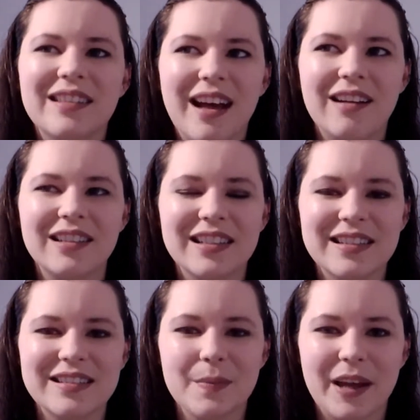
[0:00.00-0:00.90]
Lachlan
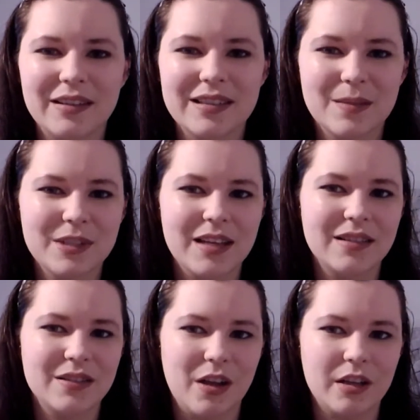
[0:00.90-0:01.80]
is about the same size
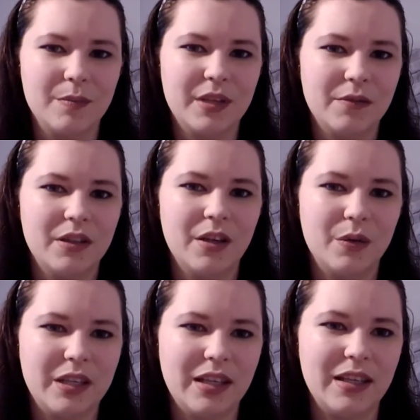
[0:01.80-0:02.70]
as Autumn, even
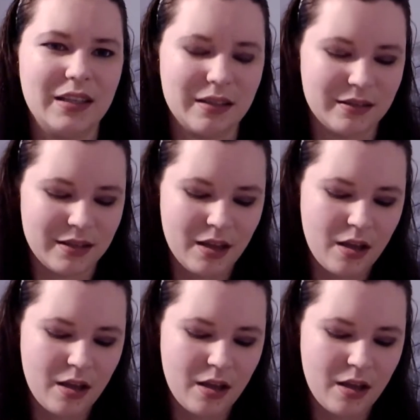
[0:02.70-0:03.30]
though he is